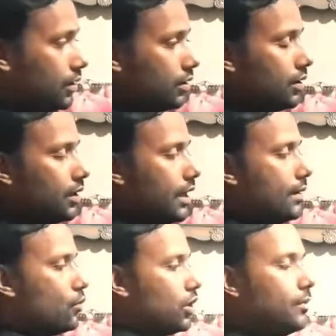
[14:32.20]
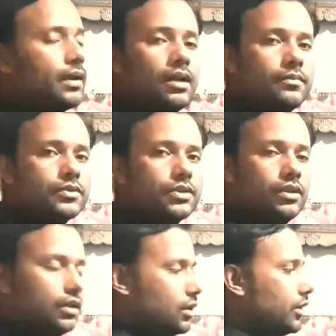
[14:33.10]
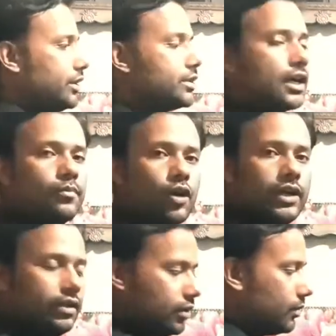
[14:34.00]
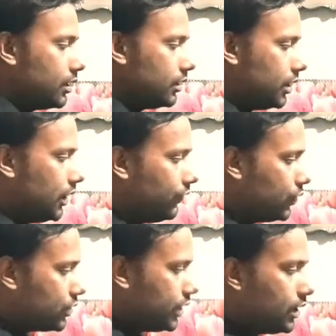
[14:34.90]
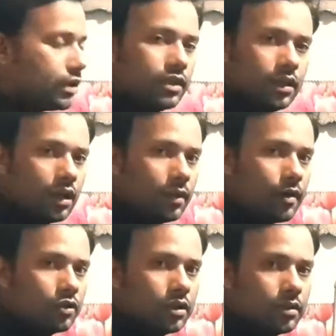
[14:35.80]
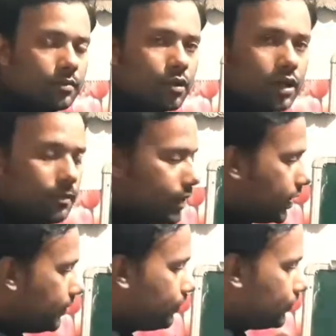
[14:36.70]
the A body becomes reaches that point here. But if you see about the body B,